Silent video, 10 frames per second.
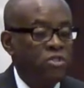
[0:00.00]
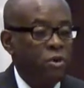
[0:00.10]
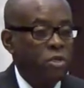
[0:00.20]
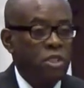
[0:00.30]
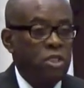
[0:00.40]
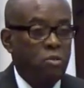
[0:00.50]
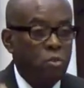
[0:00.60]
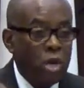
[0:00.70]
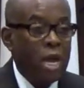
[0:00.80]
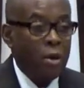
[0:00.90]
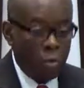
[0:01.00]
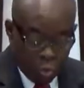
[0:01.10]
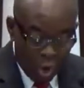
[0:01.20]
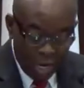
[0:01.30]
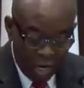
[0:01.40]
verses, one,
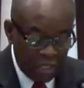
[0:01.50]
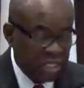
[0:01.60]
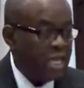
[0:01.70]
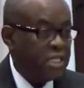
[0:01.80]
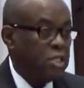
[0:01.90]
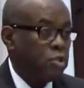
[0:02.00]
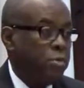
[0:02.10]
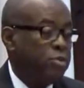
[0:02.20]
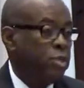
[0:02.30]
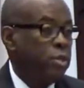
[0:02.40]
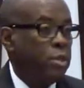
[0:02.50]
one of those things in Scripture.